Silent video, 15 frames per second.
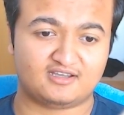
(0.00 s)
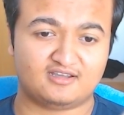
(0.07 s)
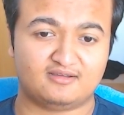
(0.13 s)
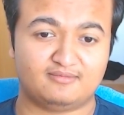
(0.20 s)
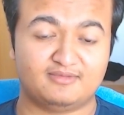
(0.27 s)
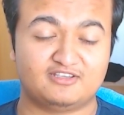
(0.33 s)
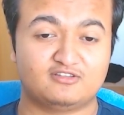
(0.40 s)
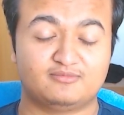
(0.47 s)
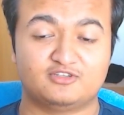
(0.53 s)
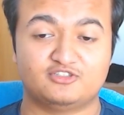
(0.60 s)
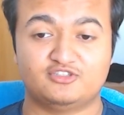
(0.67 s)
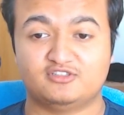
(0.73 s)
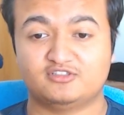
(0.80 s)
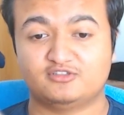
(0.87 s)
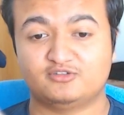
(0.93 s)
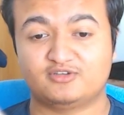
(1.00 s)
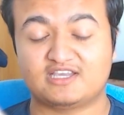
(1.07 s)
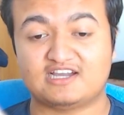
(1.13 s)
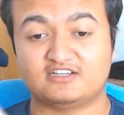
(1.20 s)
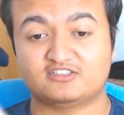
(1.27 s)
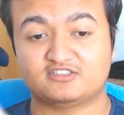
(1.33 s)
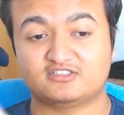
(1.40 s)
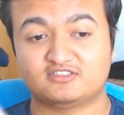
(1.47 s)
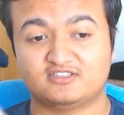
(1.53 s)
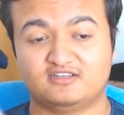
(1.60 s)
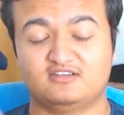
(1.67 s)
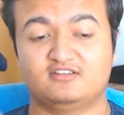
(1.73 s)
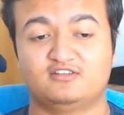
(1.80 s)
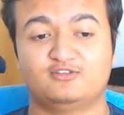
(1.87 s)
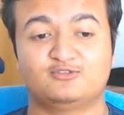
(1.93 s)
Makes it much easier to cache,
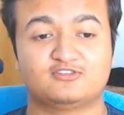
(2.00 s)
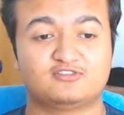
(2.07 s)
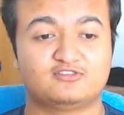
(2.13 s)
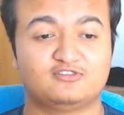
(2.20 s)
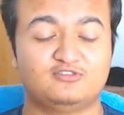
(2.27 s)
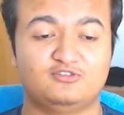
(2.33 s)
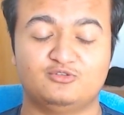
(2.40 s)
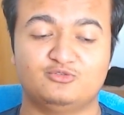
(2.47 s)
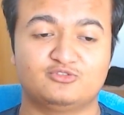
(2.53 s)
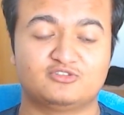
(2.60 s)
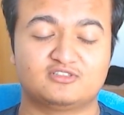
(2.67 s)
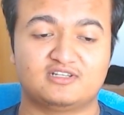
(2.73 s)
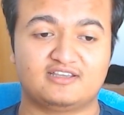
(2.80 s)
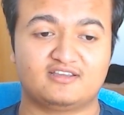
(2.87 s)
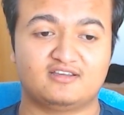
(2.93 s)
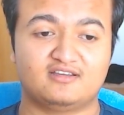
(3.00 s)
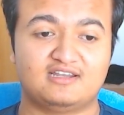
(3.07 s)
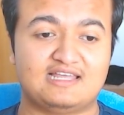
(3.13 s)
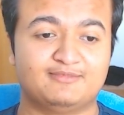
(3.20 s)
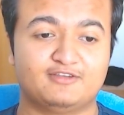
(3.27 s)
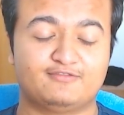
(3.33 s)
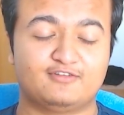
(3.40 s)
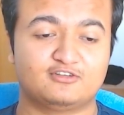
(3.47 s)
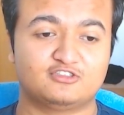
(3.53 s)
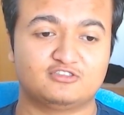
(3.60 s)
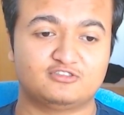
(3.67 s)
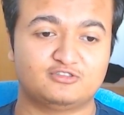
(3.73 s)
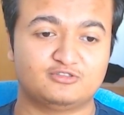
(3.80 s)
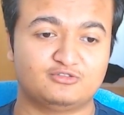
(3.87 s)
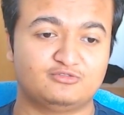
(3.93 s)
and you just use like a Lambda
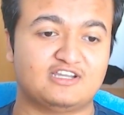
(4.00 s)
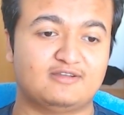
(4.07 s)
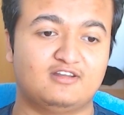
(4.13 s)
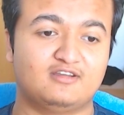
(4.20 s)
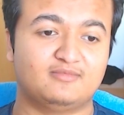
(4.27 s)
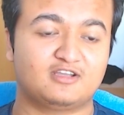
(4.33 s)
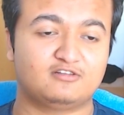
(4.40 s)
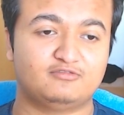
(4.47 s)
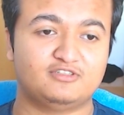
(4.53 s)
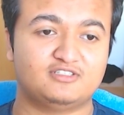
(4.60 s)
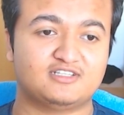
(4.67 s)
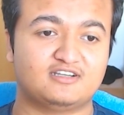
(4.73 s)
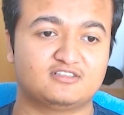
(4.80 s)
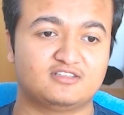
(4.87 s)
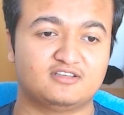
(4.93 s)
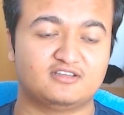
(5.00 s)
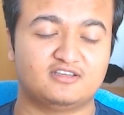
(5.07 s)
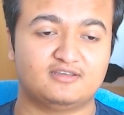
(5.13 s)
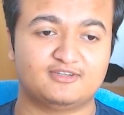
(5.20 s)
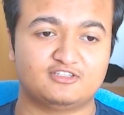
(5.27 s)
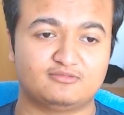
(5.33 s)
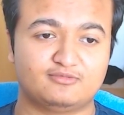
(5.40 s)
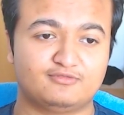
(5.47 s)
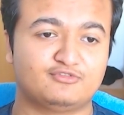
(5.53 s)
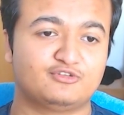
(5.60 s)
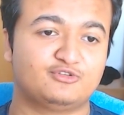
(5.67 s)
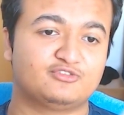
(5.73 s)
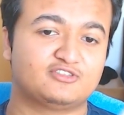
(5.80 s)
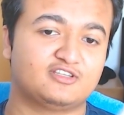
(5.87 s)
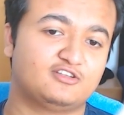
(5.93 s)
function to dynamically resize the image before
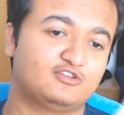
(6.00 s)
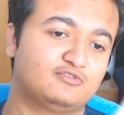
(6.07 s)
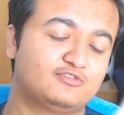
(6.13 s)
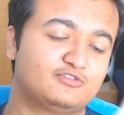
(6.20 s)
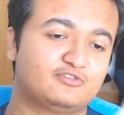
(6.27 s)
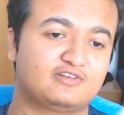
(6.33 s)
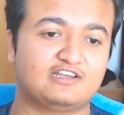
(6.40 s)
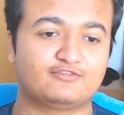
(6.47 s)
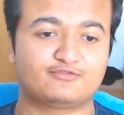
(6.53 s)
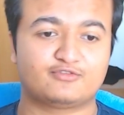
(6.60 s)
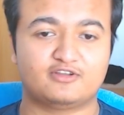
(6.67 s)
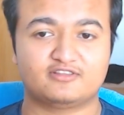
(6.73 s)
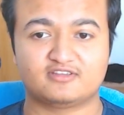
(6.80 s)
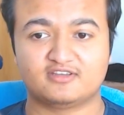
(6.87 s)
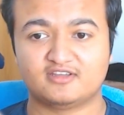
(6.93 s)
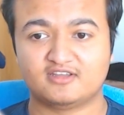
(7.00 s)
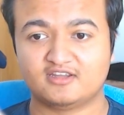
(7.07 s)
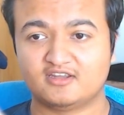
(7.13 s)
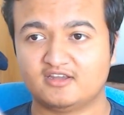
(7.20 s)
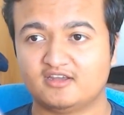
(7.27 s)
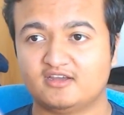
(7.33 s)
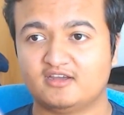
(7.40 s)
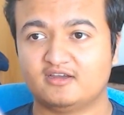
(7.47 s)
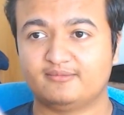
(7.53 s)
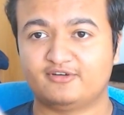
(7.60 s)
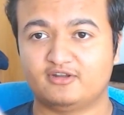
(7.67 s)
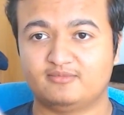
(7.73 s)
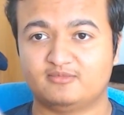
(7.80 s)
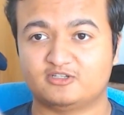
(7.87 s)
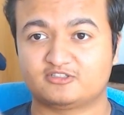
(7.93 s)
you send it over to CloudFront,
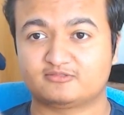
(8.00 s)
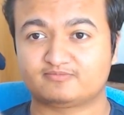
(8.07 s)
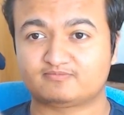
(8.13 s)
pretty much.